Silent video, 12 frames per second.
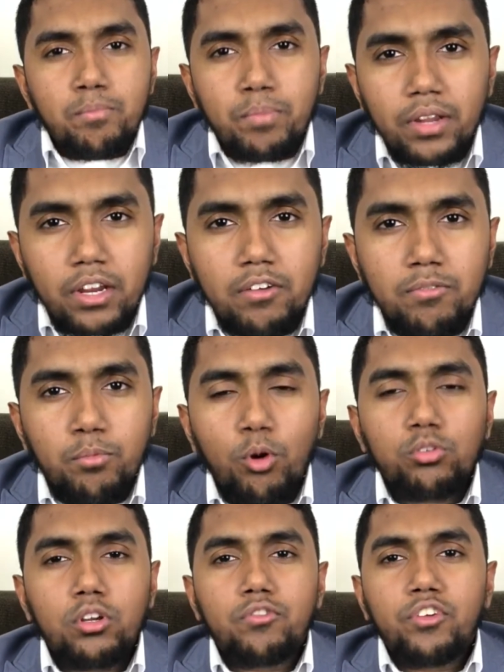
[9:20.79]
bigger,
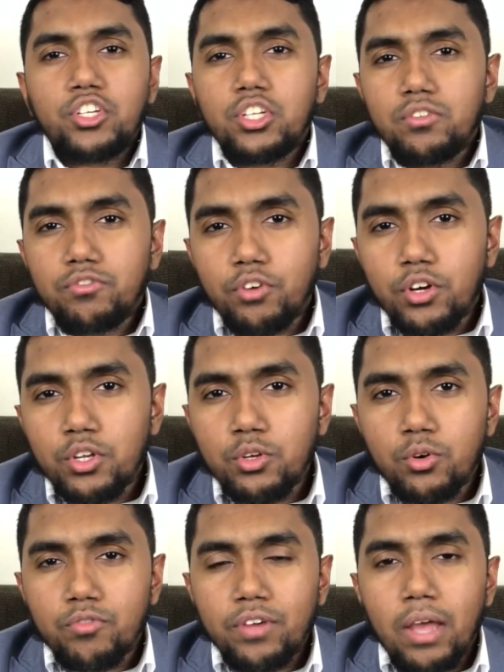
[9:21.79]
bolder vision for
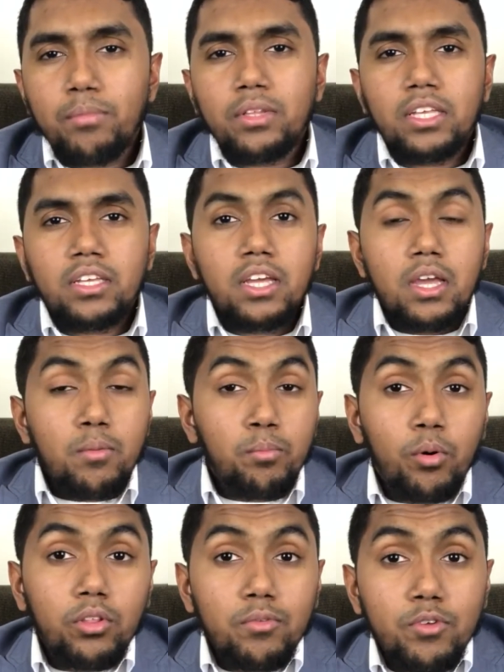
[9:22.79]
your family,
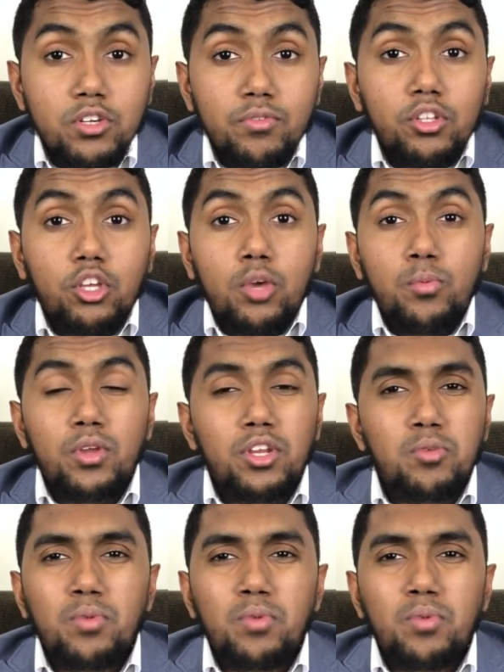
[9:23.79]
bolder vision for the community.